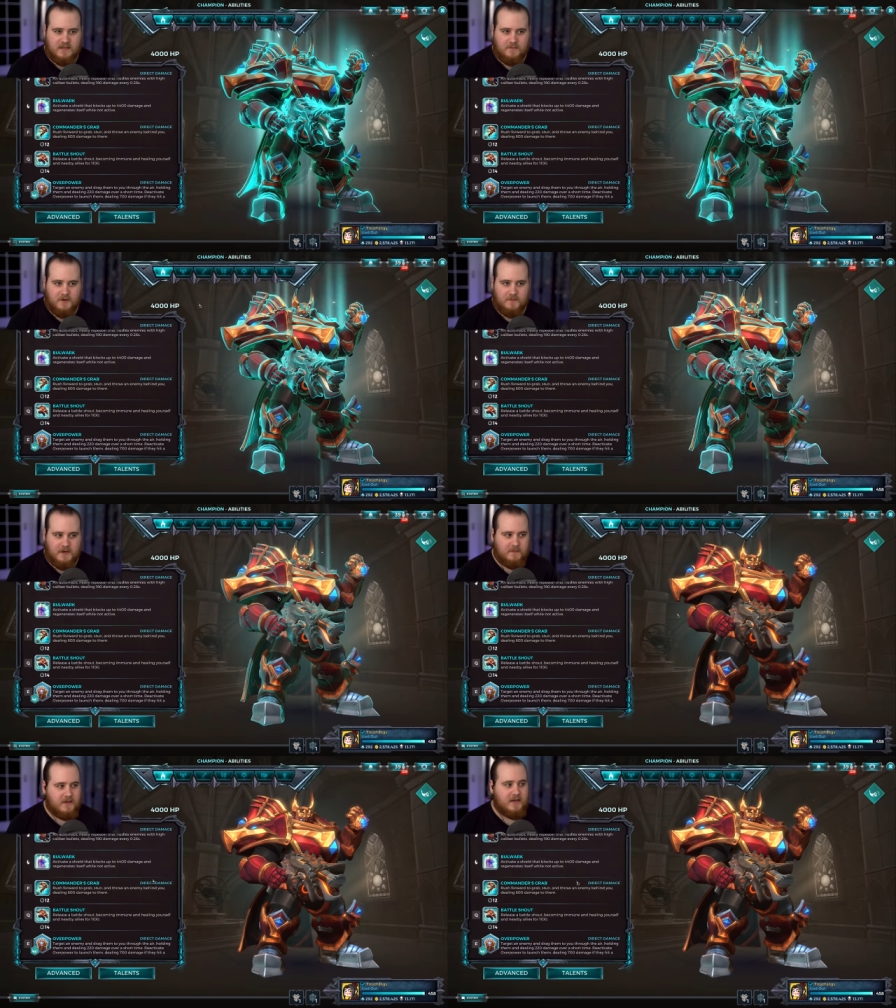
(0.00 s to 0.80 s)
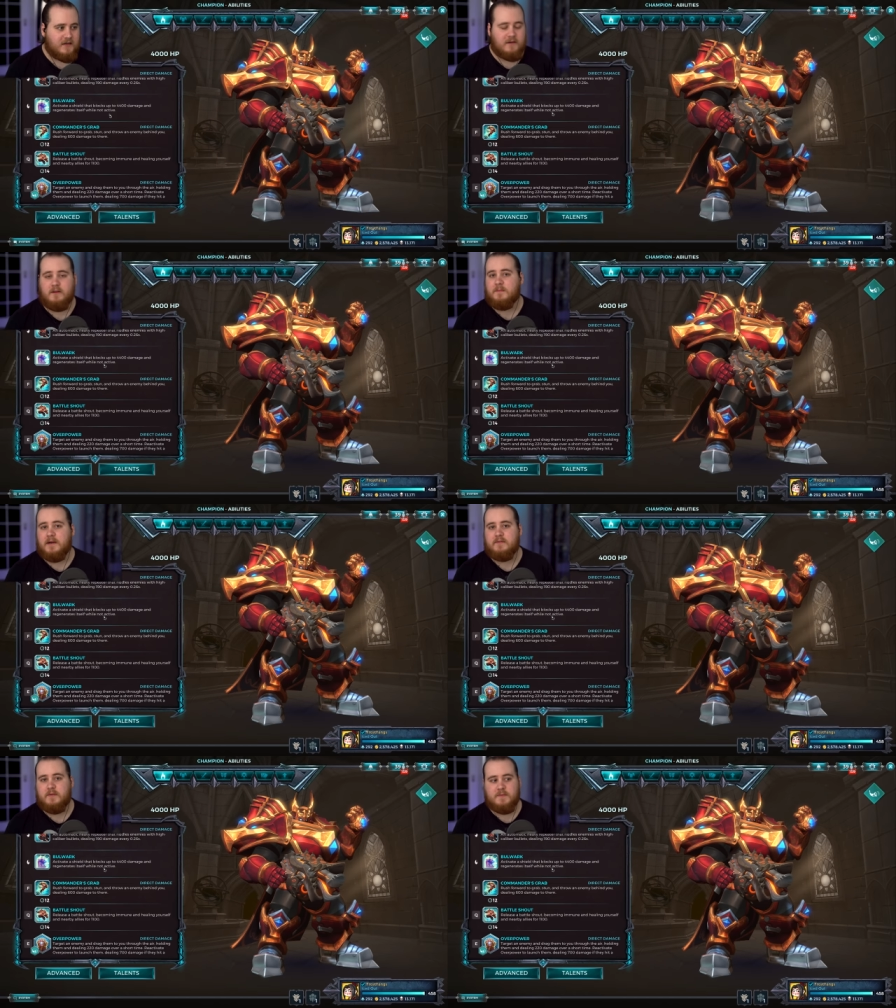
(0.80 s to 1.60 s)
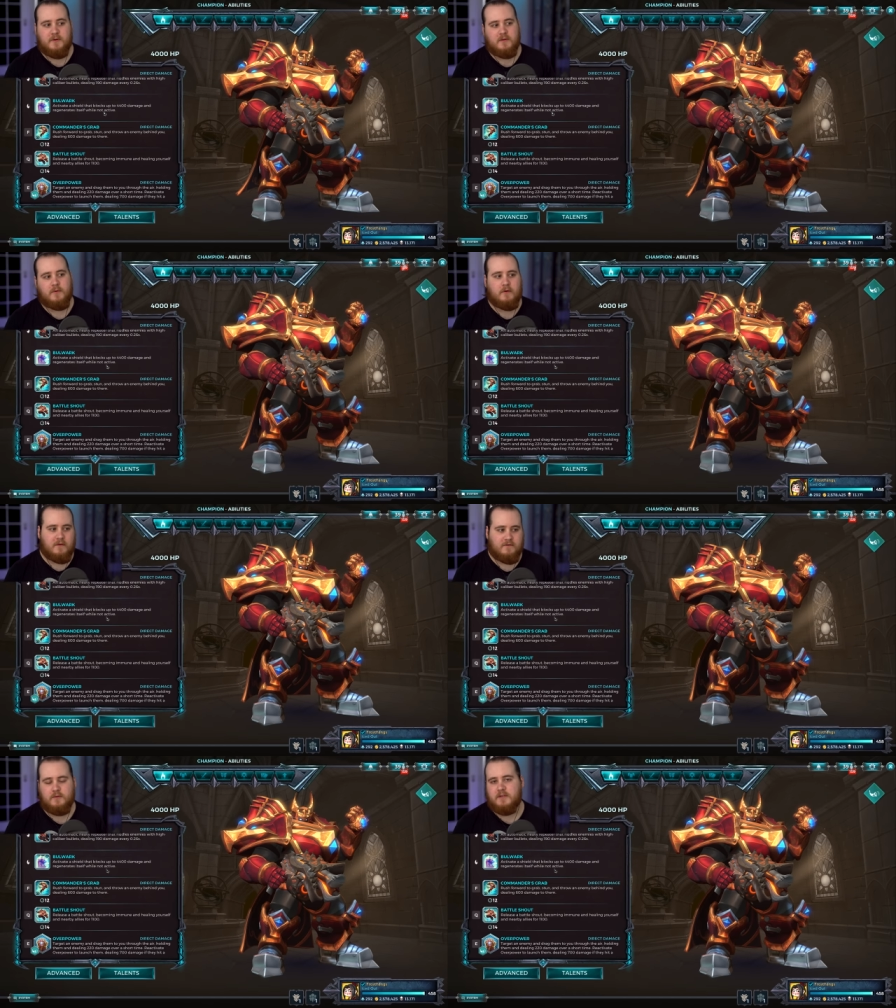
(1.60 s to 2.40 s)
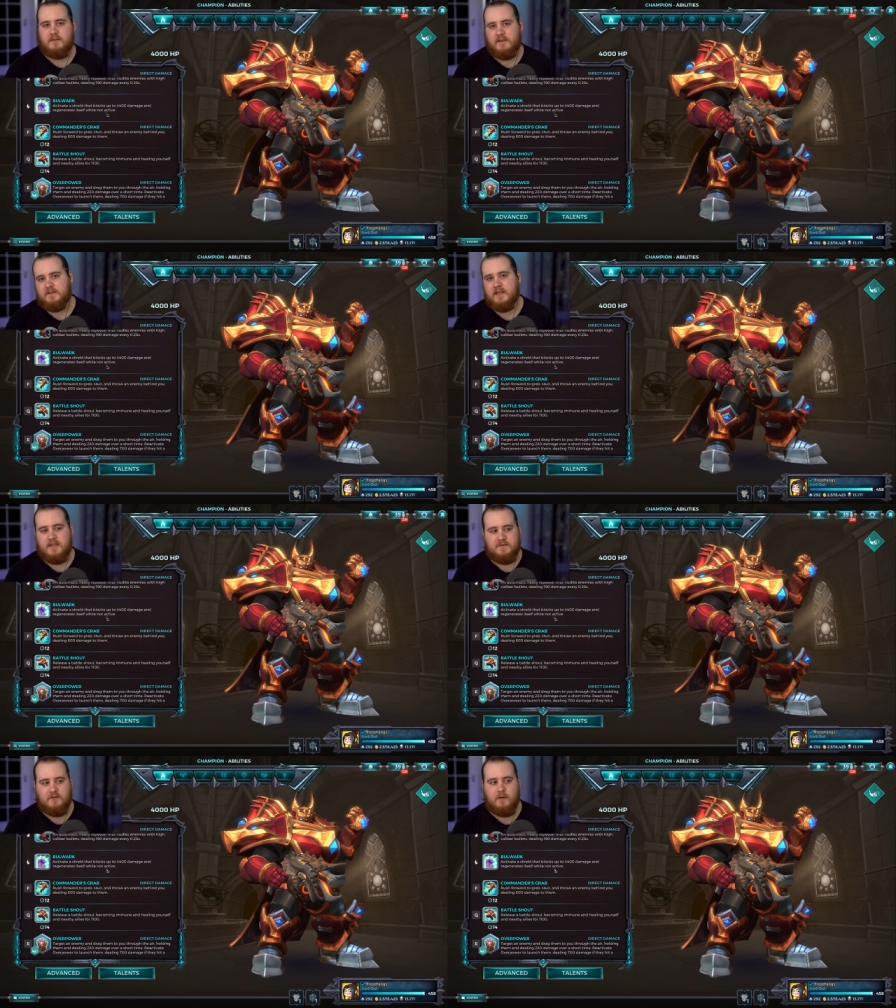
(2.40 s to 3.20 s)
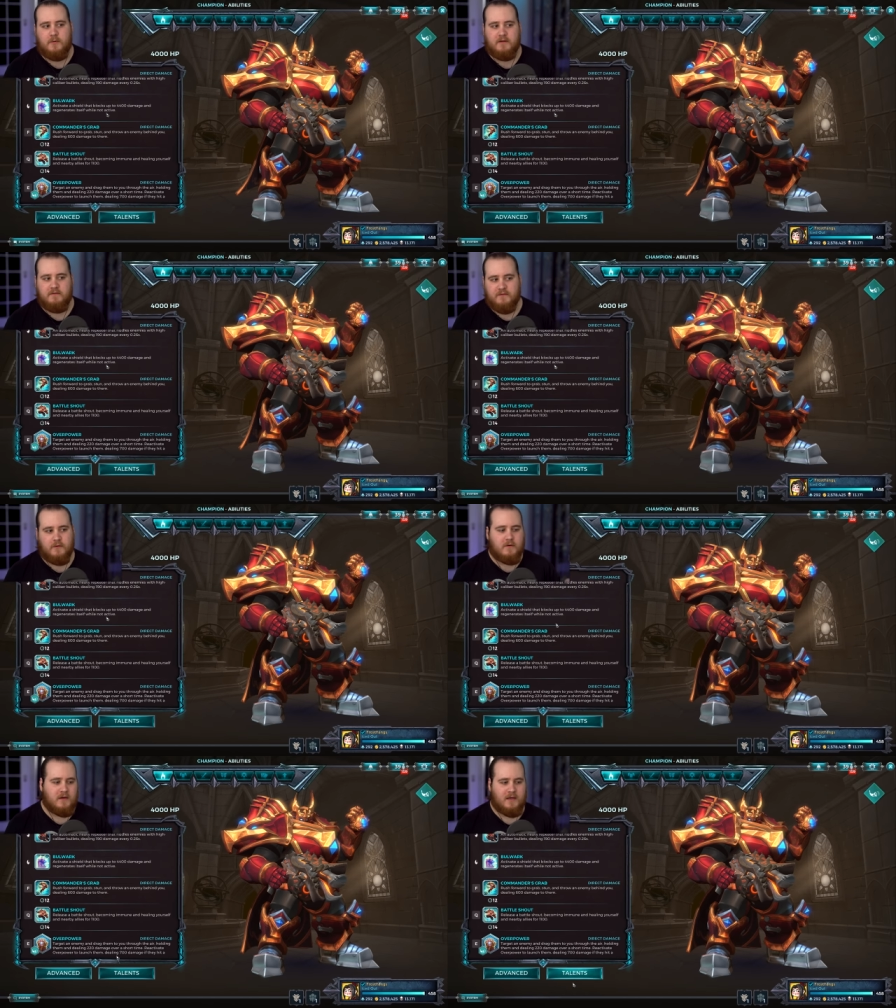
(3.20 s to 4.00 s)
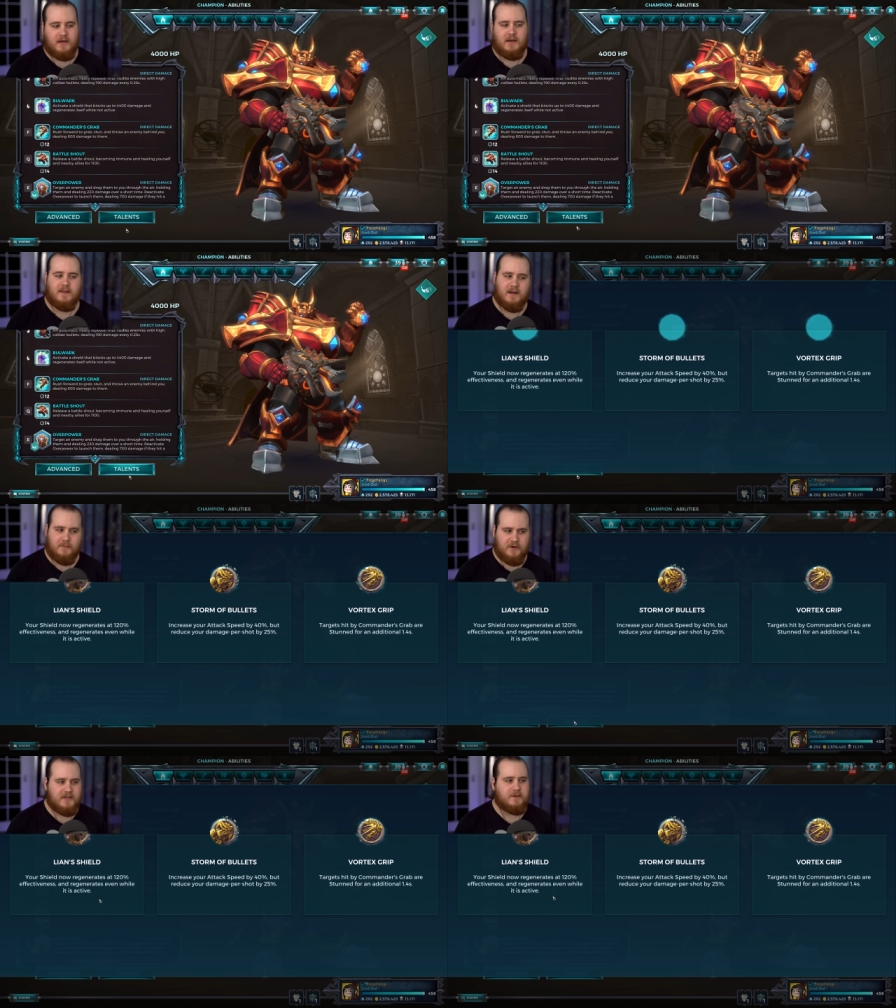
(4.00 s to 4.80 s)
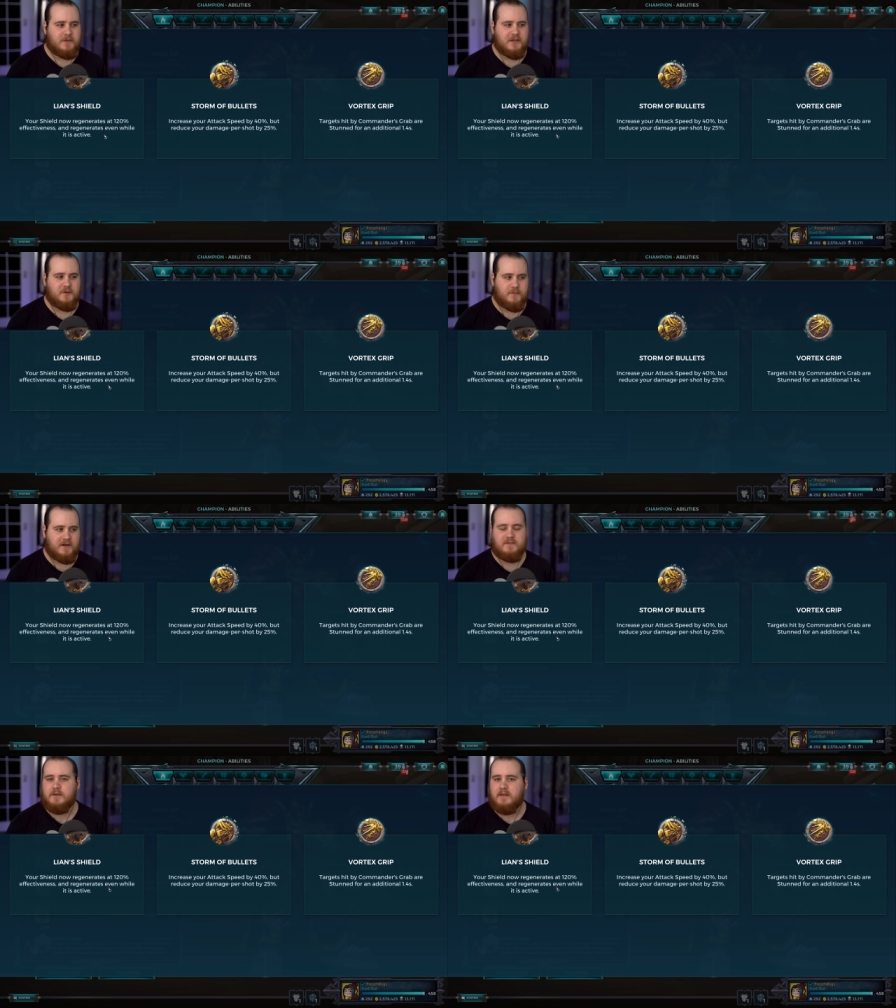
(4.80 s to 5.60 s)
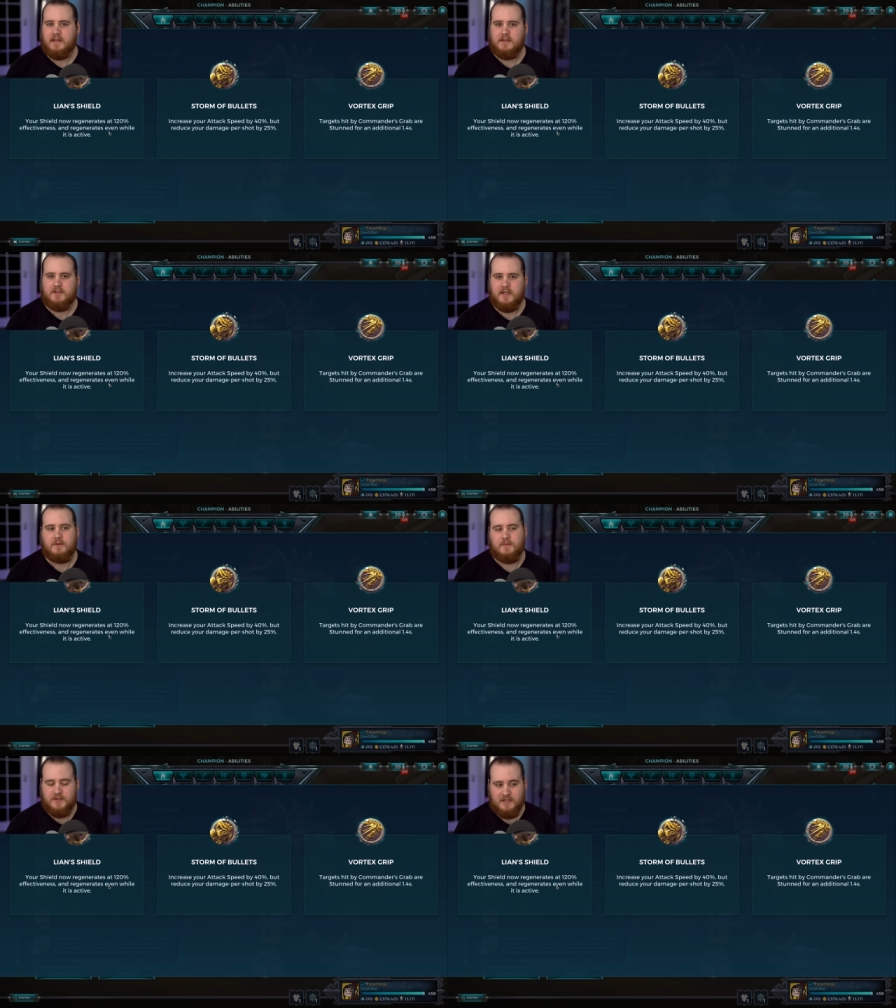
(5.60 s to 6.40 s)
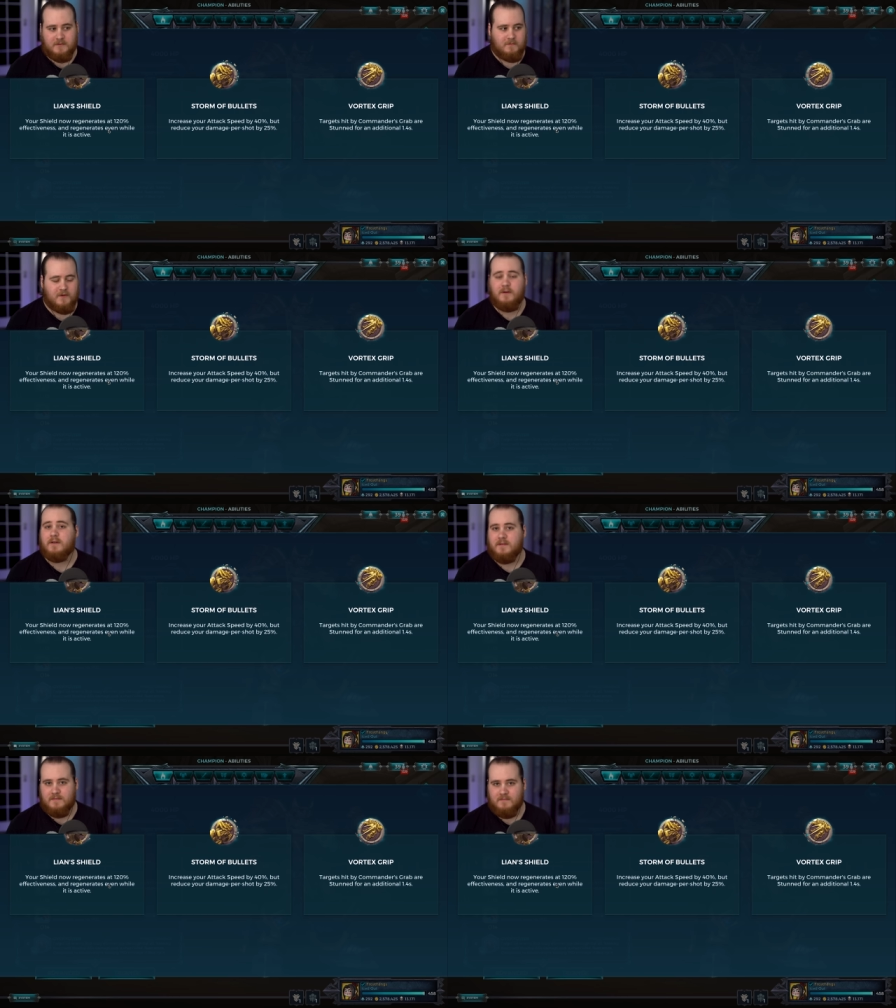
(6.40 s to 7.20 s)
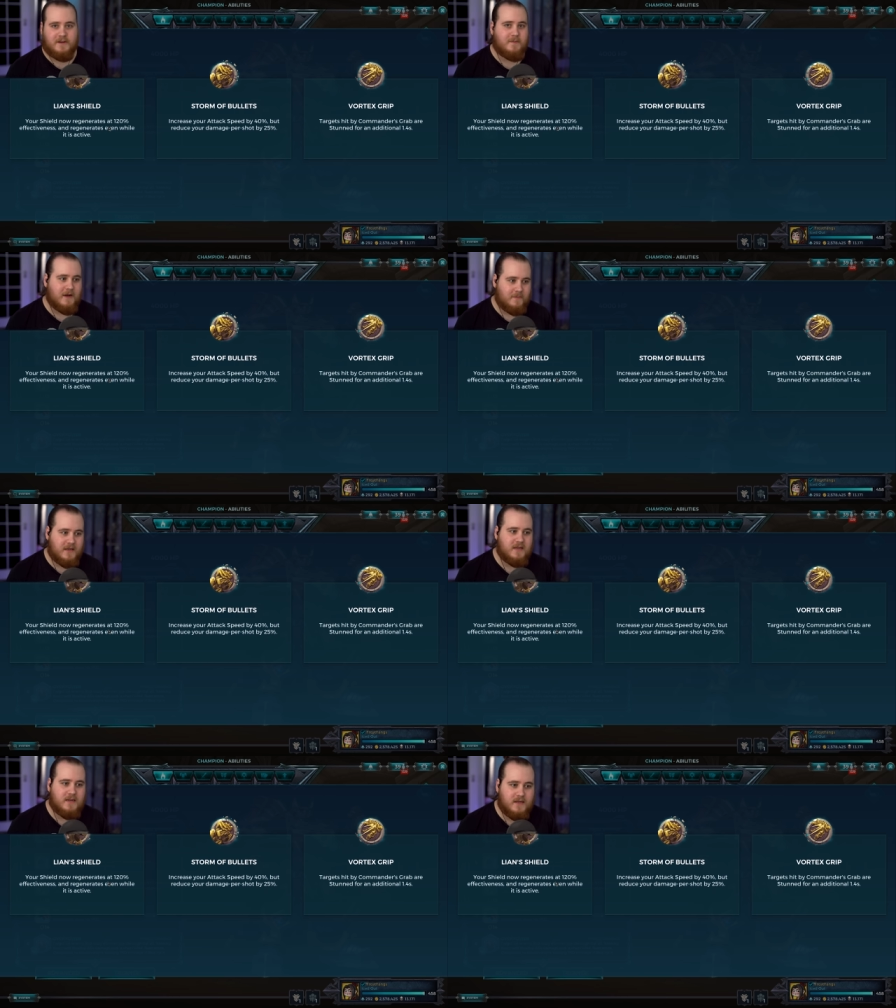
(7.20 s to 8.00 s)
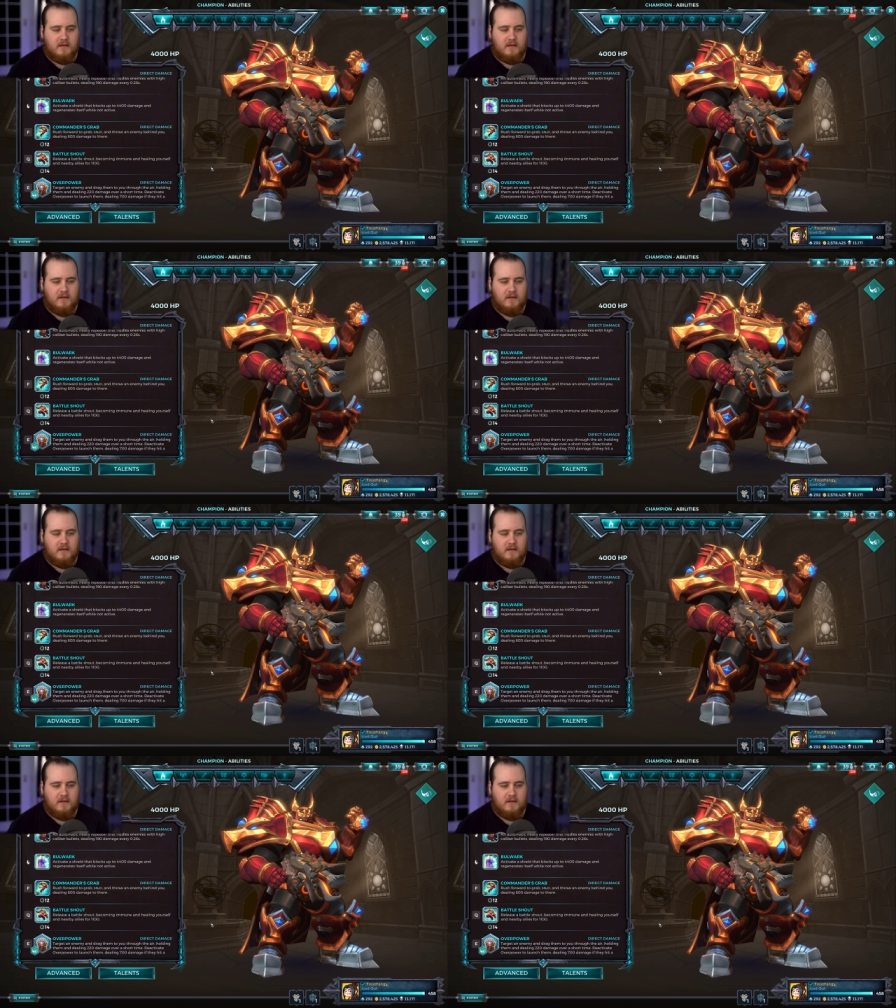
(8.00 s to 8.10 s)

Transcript: didn't pop up there. He got a buff to his Bulwark, 4250 to 4.4, and then a pretty substantial buff to the End Shield, which is good, in my opinion.